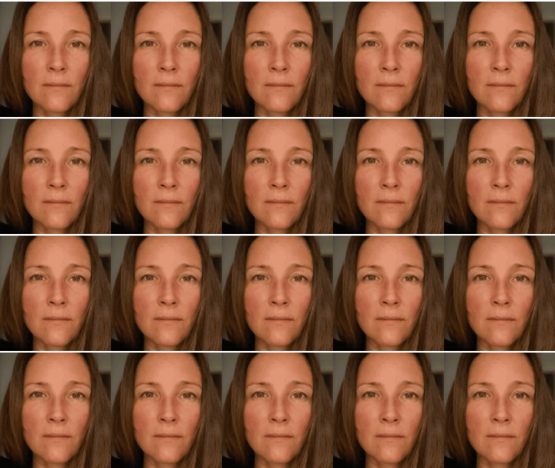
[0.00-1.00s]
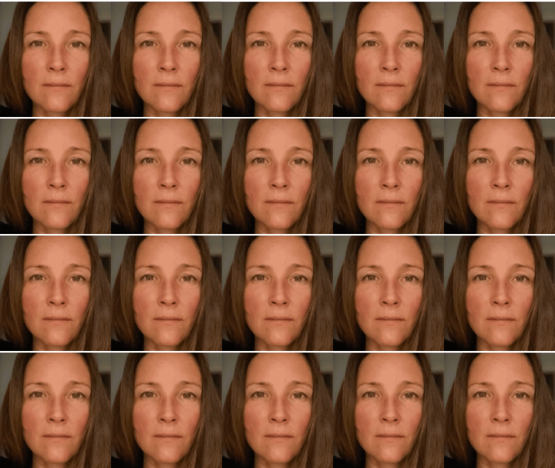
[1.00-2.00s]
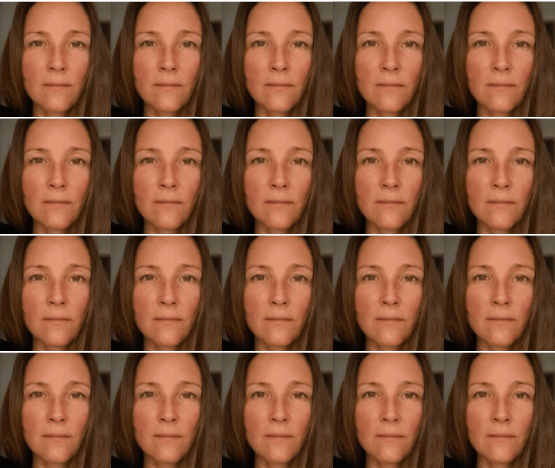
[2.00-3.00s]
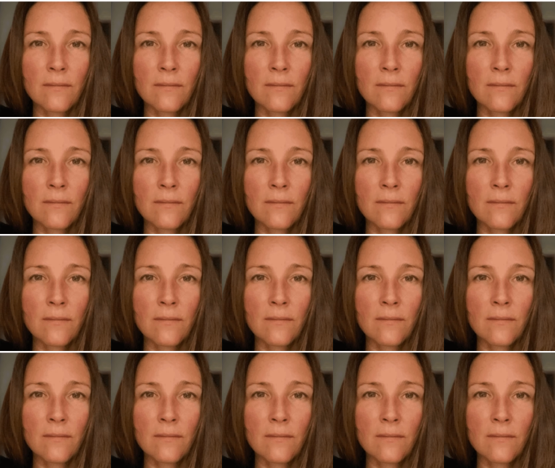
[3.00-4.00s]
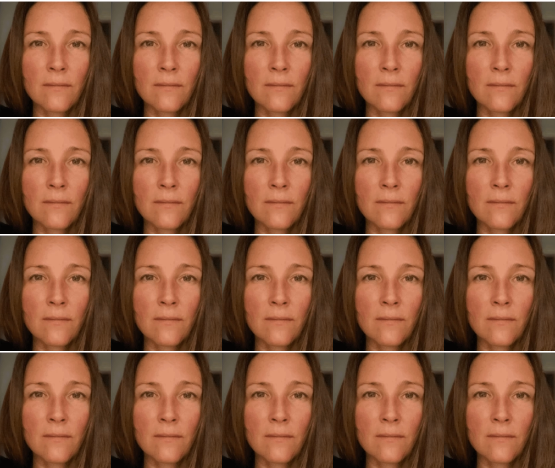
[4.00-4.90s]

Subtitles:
(no lip movement)